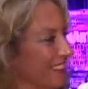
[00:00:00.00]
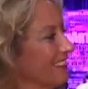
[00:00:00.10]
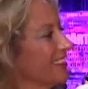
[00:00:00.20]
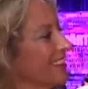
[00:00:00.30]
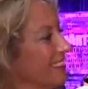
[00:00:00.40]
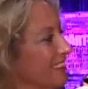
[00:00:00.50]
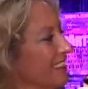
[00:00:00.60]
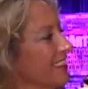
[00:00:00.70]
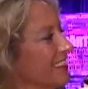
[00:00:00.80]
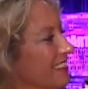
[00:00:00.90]

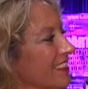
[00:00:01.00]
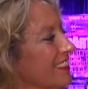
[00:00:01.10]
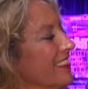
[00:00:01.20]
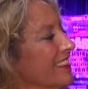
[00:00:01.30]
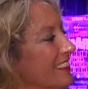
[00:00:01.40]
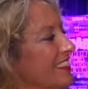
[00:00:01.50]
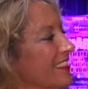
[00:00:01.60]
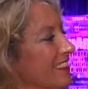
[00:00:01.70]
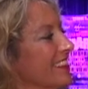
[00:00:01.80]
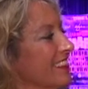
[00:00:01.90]

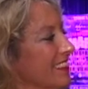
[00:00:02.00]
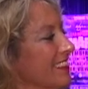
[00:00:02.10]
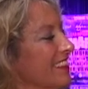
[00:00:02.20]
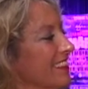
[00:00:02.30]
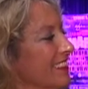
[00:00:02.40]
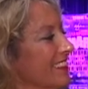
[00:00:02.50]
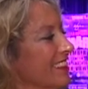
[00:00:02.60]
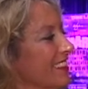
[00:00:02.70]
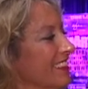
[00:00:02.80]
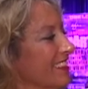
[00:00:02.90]

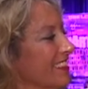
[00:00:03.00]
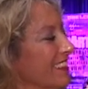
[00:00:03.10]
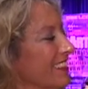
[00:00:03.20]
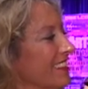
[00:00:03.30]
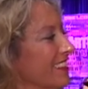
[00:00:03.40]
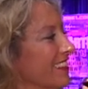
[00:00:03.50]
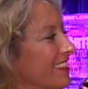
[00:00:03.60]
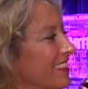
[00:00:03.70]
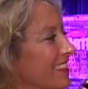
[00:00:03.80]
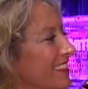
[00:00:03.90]

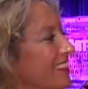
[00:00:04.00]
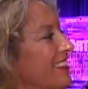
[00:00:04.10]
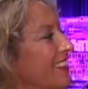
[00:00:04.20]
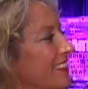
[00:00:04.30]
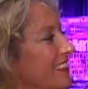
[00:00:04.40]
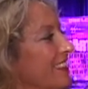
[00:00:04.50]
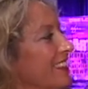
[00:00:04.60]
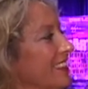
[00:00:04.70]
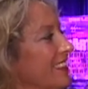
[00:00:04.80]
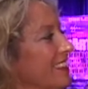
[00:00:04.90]

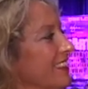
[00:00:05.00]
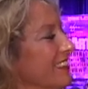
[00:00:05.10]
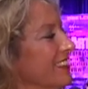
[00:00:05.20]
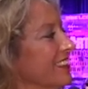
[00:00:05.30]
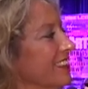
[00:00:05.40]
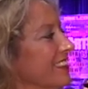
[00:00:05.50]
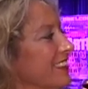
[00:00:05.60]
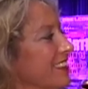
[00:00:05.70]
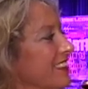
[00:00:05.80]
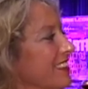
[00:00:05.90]

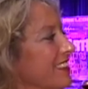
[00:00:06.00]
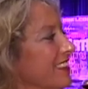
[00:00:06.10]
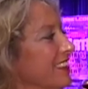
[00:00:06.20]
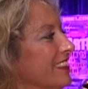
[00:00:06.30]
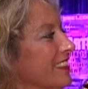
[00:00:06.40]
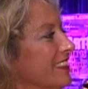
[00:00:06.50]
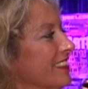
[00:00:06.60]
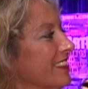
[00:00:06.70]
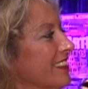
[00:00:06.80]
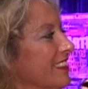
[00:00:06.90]

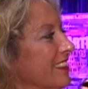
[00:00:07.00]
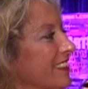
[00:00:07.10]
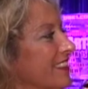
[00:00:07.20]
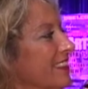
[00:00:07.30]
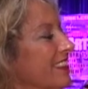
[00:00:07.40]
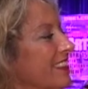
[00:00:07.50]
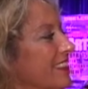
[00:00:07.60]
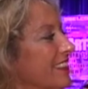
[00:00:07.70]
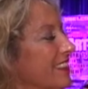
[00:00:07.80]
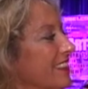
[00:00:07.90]
No words are spoken by the person on screen.